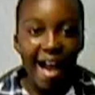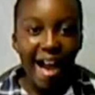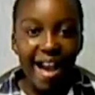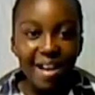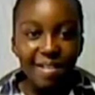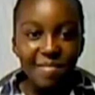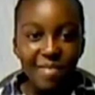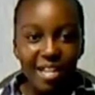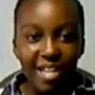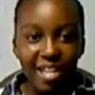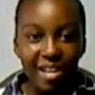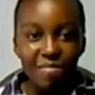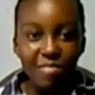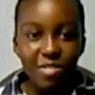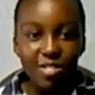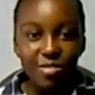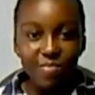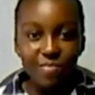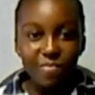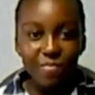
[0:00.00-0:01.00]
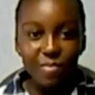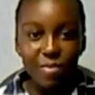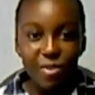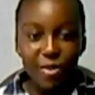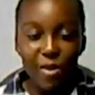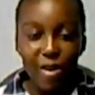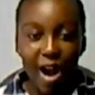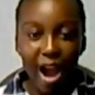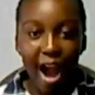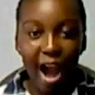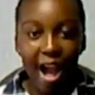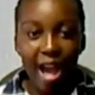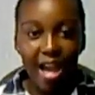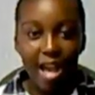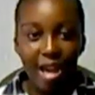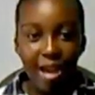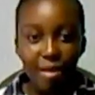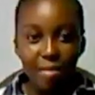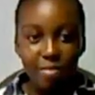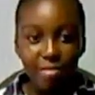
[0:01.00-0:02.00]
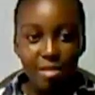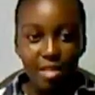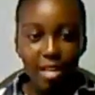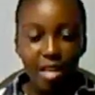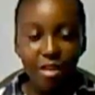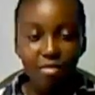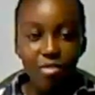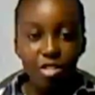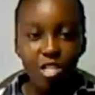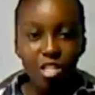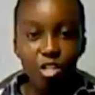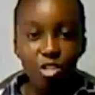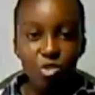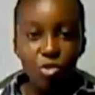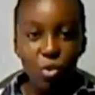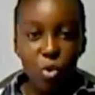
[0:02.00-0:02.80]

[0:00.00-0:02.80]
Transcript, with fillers: Hi, my name is Mpo. I'm 11 years